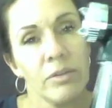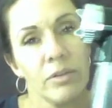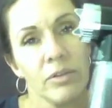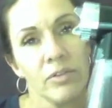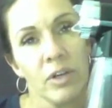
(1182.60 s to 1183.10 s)

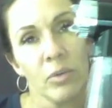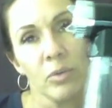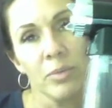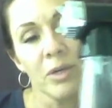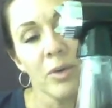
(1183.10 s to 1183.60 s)
this gun
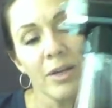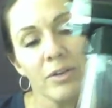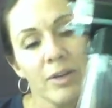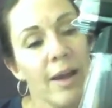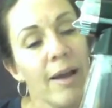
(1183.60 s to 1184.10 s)
would be
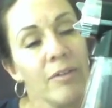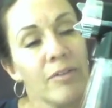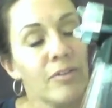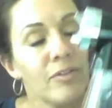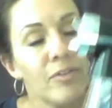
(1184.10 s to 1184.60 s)
great to
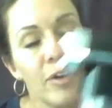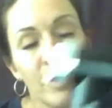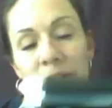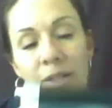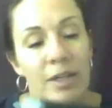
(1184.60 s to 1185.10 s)
have.
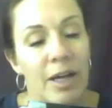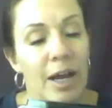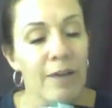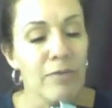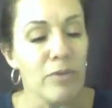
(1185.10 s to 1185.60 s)

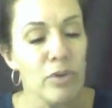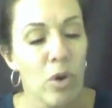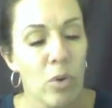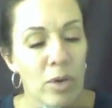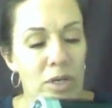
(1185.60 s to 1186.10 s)
I have
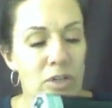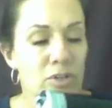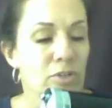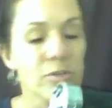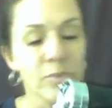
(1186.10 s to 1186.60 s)
no
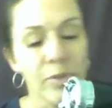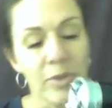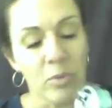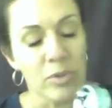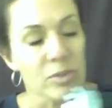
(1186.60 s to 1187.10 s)
issues with
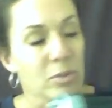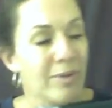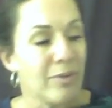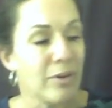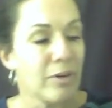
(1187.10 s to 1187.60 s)
it
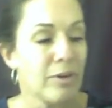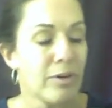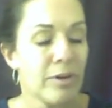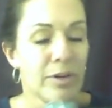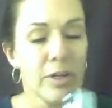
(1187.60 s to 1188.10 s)
whatsoever.
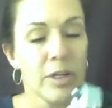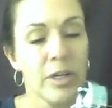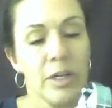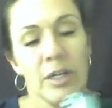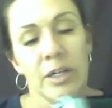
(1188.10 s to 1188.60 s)

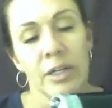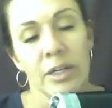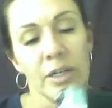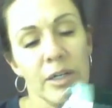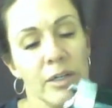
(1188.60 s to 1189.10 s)

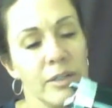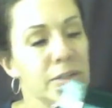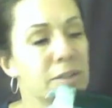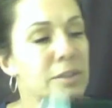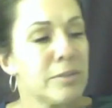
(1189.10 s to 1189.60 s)

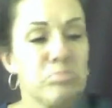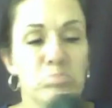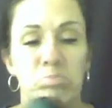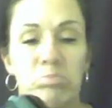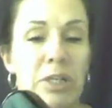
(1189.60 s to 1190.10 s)
And
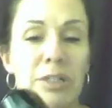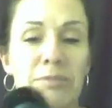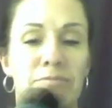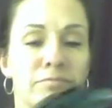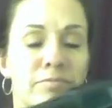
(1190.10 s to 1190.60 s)

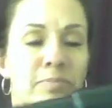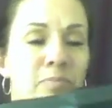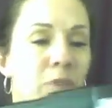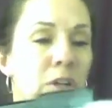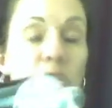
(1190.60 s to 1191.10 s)
yeah,
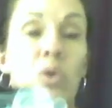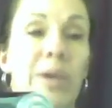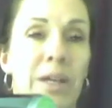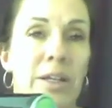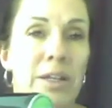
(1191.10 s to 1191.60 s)
and it's a
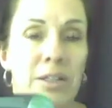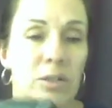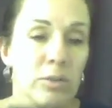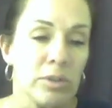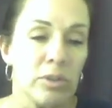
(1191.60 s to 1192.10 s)
quick connect
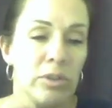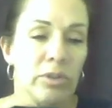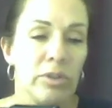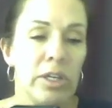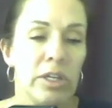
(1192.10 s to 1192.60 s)
hose. So
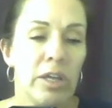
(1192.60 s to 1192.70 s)
you will